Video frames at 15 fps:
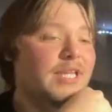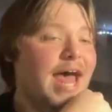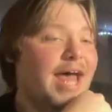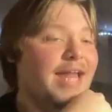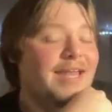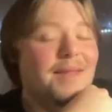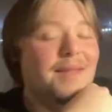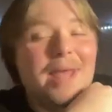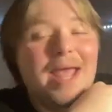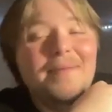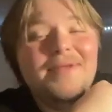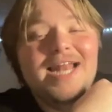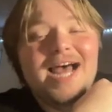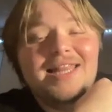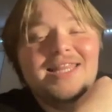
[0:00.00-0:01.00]
that. Watch.
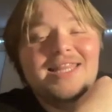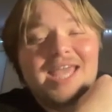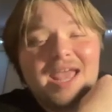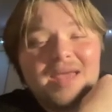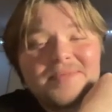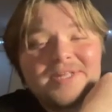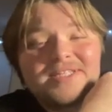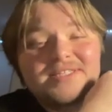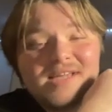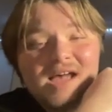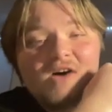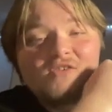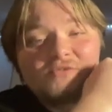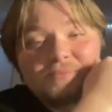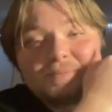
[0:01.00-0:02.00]
Maybe not the game
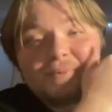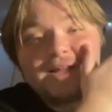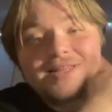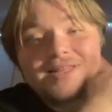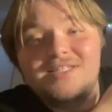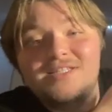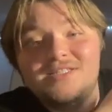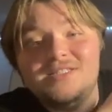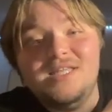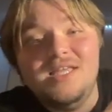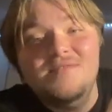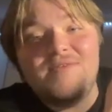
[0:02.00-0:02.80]
itself, but just the